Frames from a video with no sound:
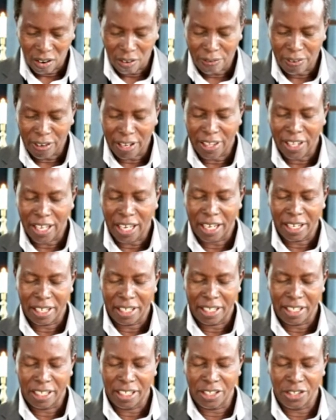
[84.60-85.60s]
Our
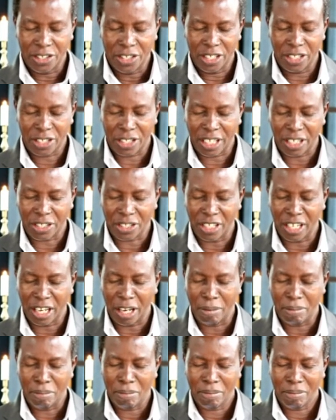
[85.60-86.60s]
Father, in Jesus'
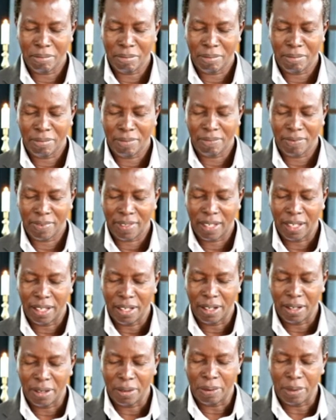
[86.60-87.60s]
name,
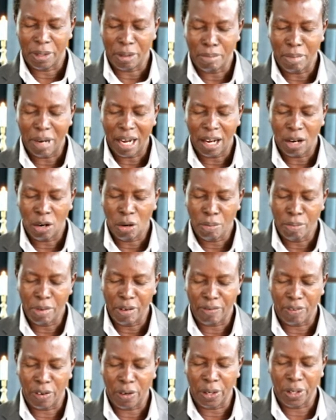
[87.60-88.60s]
we
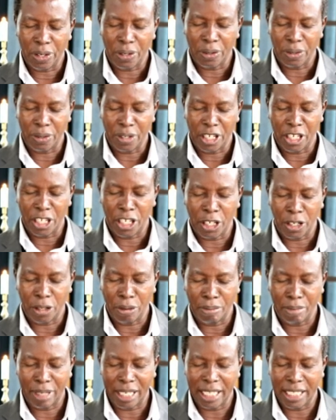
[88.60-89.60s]
bow before you in
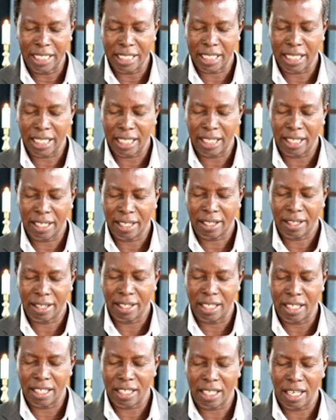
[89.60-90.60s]

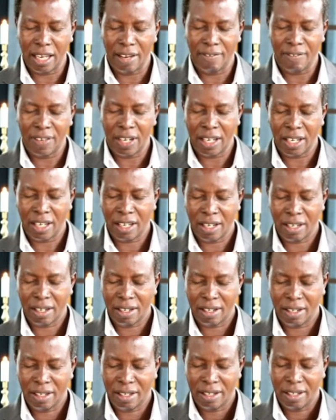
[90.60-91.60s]
humility this evening
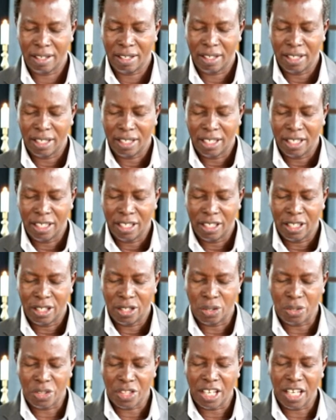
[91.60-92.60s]

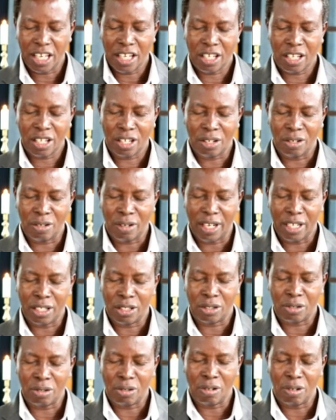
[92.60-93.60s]
to thank you
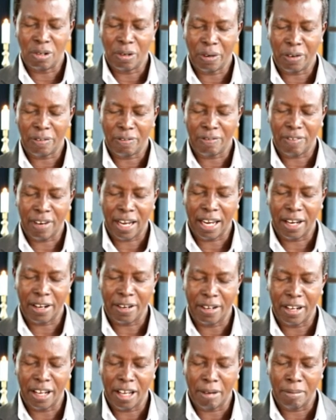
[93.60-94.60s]
and to glorify
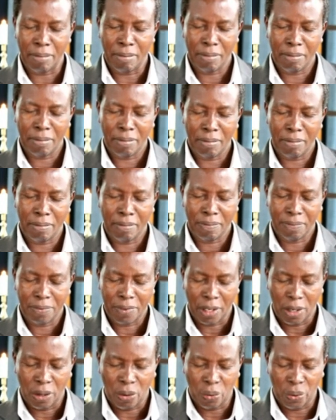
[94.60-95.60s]
your name.
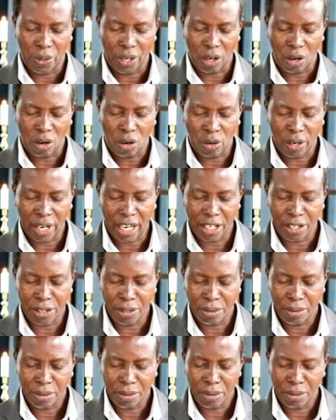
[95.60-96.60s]
We honor
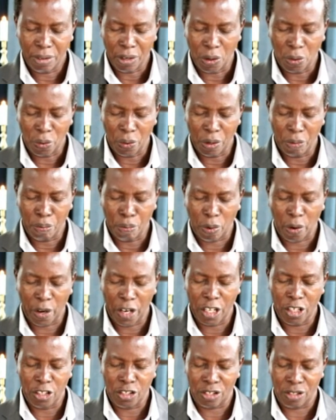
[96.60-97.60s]
you, we
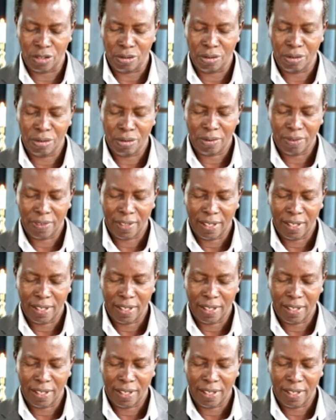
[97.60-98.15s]
praise you.